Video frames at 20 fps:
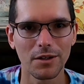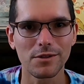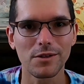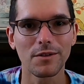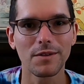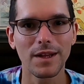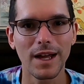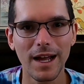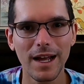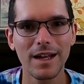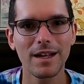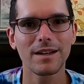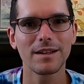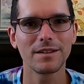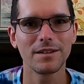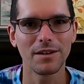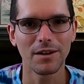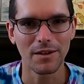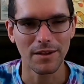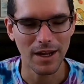So that,
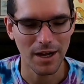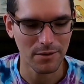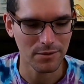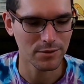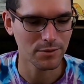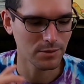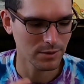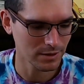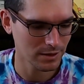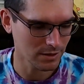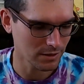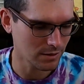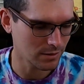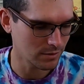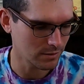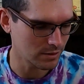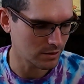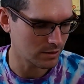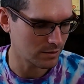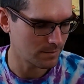that was really
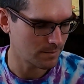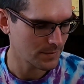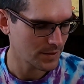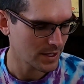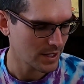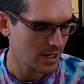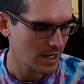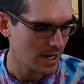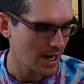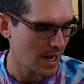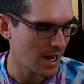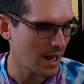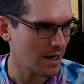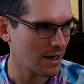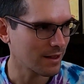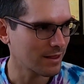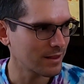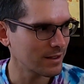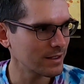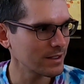cool. And
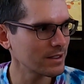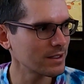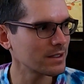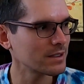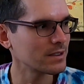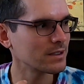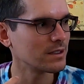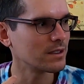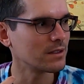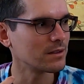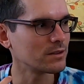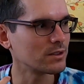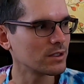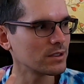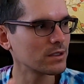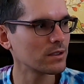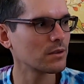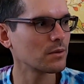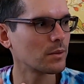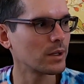I think,
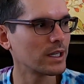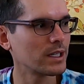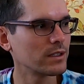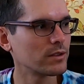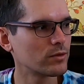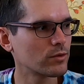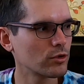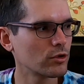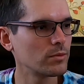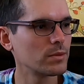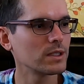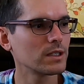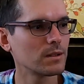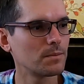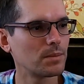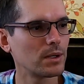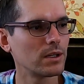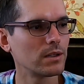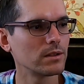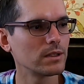just the way Truman
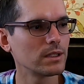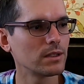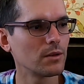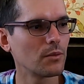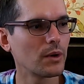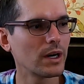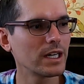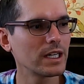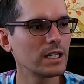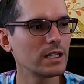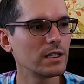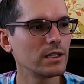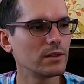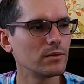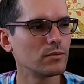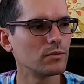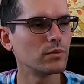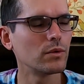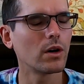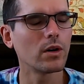Capote, the way
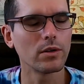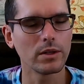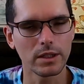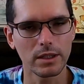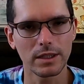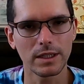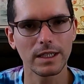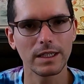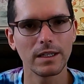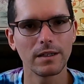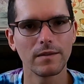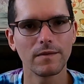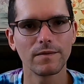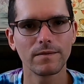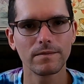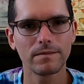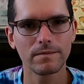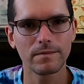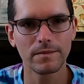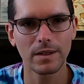he wrote it, he did a
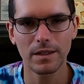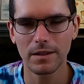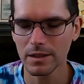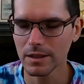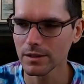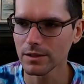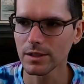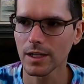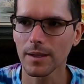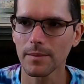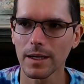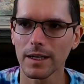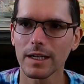very good job.